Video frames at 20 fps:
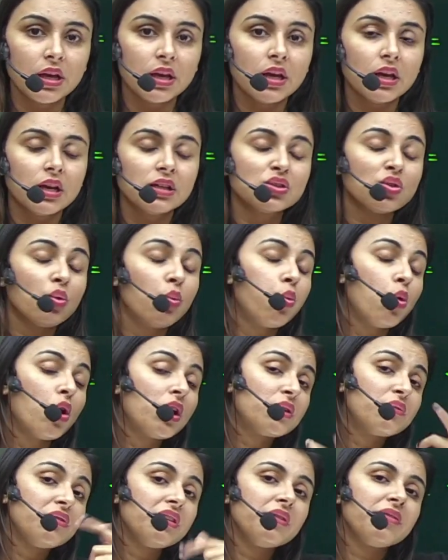so what
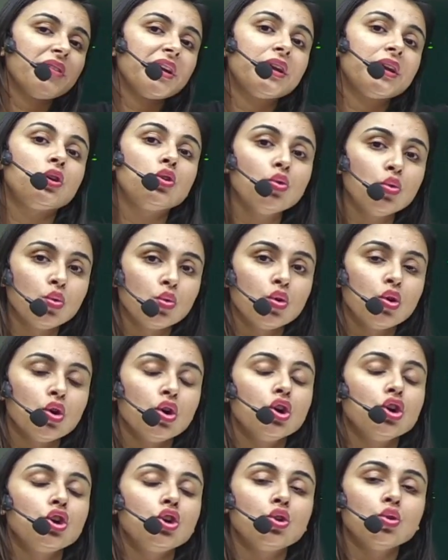will we do
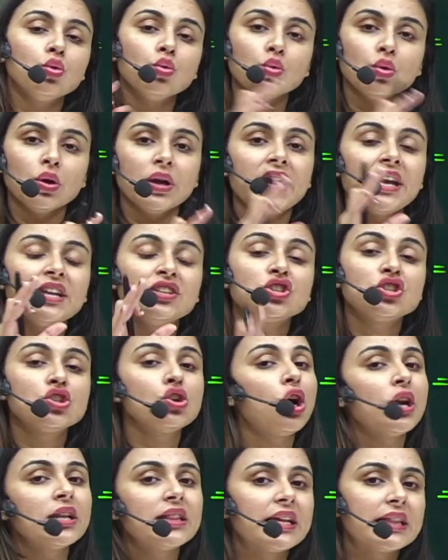to
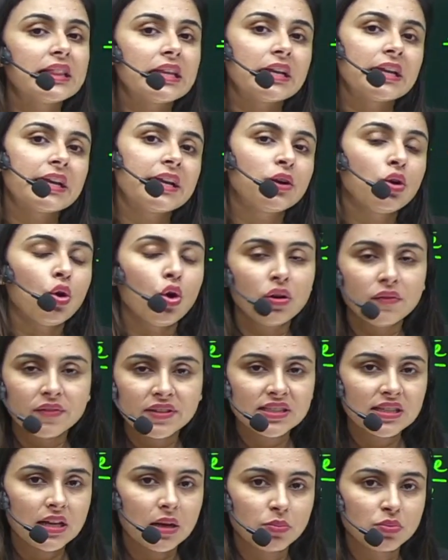ensure that the rate
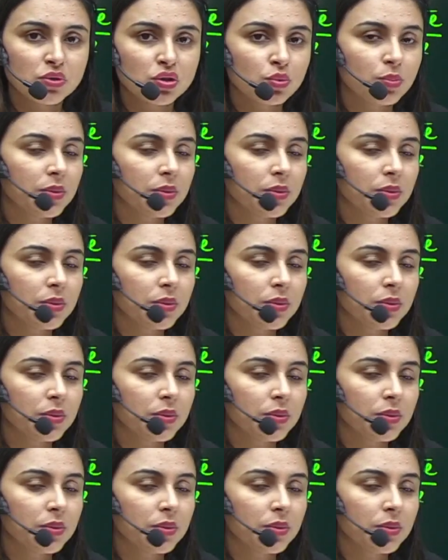always comes to be